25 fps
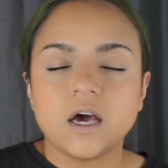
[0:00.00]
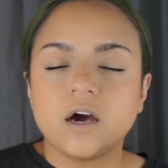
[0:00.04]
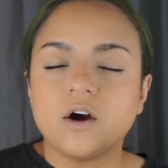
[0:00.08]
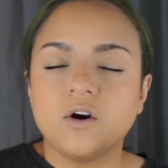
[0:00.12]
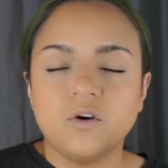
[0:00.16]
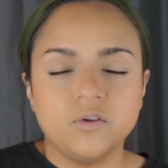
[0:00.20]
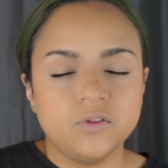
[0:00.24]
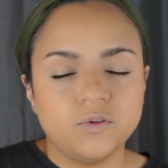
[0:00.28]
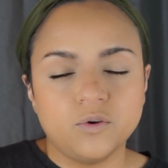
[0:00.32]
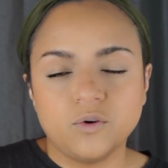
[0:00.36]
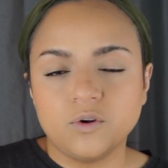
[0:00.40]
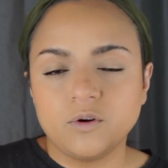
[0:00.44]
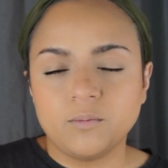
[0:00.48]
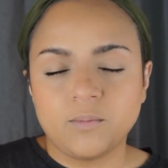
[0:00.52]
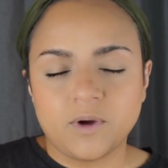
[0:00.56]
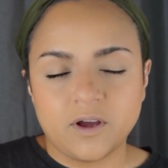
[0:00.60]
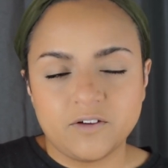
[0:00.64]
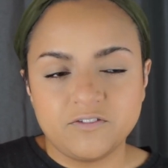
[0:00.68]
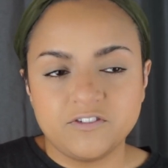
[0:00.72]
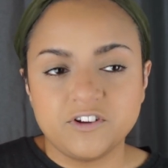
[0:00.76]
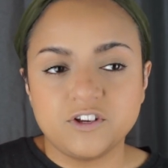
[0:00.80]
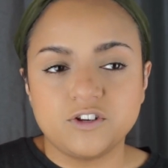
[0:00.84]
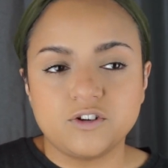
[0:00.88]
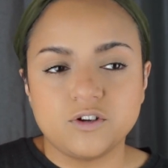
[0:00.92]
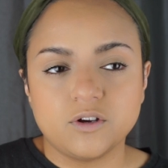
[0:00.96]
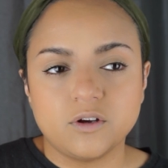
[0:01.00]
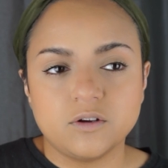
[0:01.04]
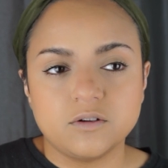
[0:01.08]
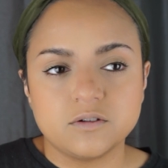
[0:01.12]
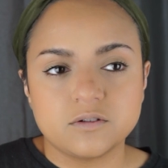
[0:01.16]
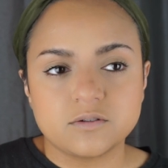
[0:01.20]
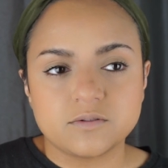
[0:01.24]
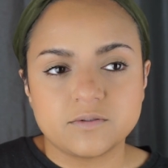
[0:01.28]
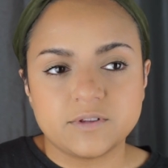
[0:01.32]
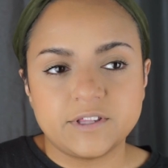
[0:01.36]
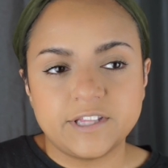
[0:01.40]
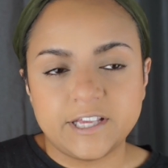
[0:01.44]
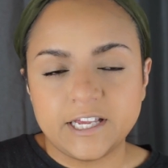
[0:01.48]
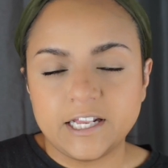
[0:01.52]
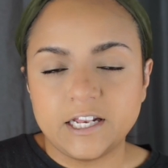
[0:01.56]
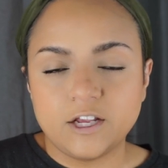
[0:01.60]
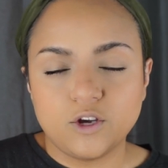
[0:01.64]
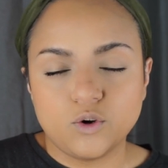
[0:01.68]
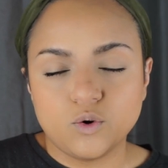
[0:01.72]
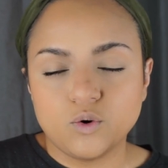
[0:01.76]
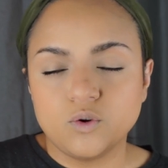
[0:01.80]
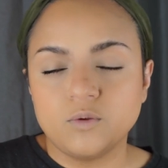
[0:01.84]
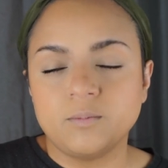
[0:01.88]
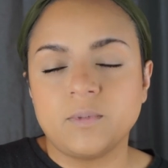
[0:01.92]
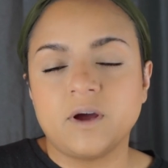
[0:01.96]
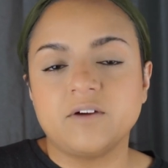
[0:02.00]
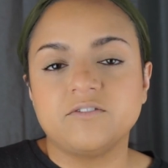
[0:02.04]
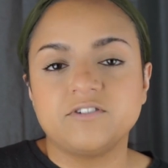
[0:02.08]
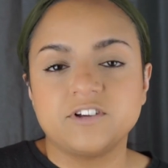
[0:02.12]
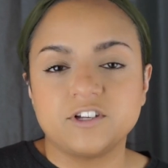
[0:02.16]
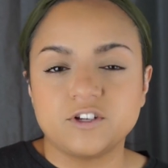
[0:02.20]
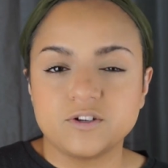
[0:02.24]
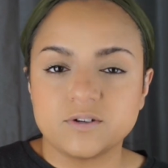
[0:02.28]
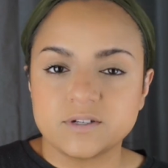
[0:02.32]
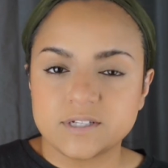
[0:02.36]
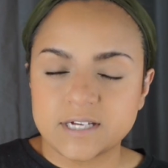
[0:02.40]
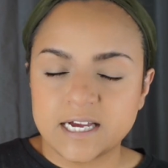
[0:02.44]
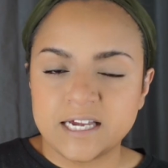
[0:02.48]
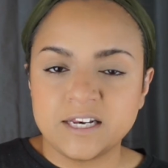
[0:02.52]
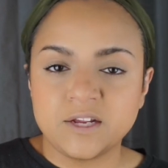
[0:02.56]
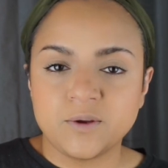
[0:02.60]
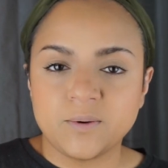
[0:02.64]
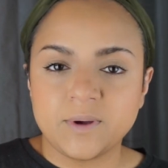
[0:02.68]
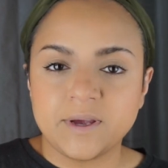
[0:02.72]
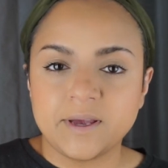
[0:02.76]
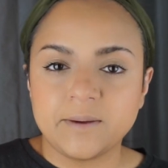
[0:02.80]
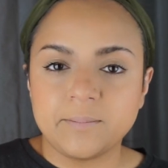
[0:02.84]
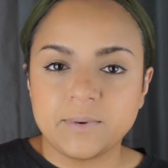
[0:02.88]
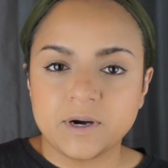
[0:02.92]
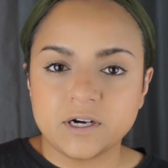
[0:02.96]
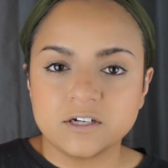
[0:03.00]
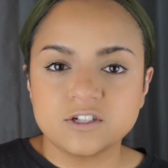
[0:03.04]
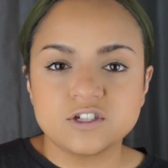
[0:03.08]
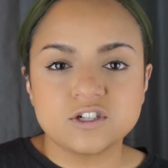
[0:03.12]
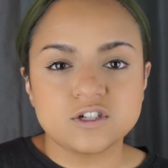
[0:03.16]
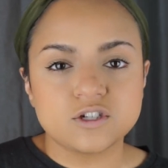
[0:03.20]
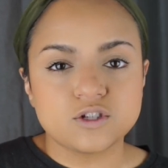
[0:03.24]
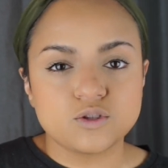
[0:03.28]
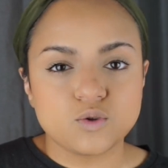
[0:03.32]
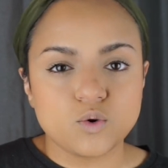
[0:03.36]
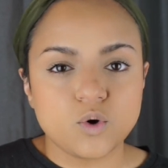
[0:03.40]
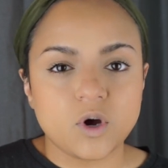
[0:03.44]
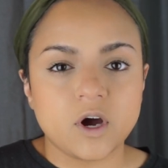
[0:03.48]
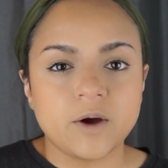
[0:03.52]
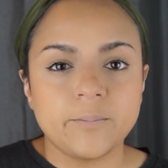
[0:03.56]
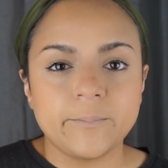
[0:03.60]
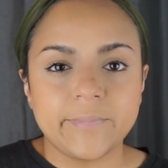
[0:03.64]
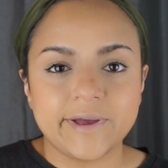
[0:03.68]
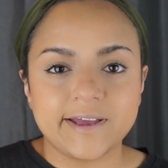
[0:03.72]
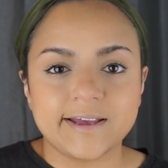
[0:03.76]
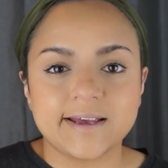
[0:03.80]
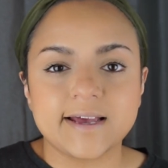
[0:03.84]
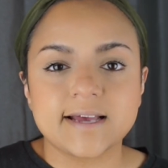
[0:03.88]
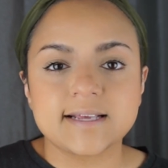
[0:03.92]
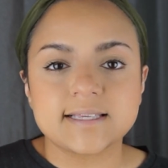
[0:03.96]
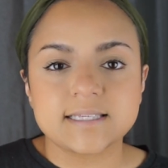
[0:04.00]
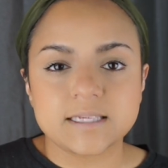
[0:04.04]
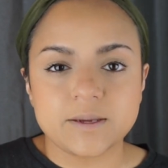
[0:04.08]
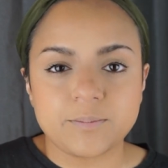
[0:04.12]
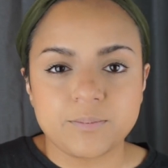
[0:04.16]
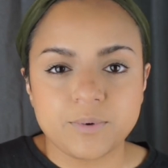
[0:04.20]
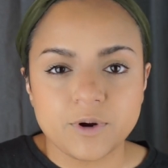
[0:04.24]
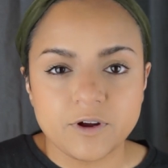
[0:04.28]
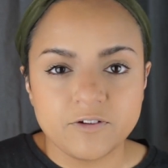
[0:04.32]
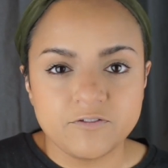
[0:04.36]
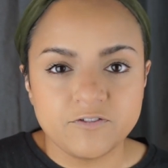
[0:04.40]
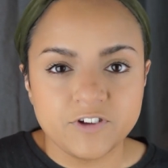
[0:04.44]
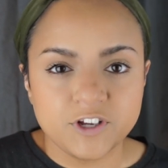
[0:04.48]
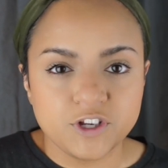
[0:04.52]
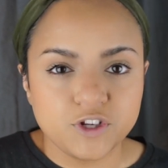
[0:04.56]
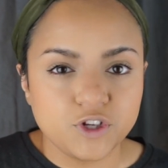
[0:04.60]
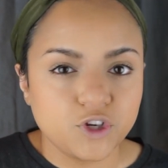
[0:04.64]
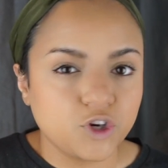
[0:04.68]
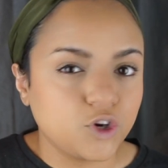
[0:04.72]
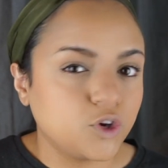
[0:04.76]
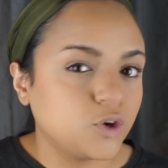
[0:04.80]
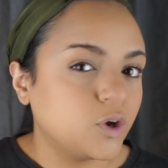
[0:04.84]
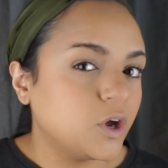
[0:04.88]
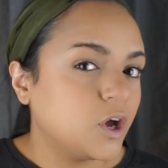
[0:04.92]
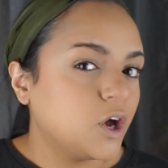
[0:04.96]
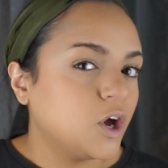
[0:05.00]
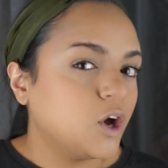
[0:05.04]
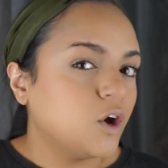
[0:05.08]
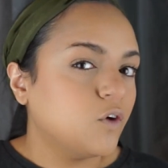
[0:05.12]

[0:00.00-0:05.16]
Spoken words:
on all my videos, nearly all my videos anyway, but I just thought I'd make a separate video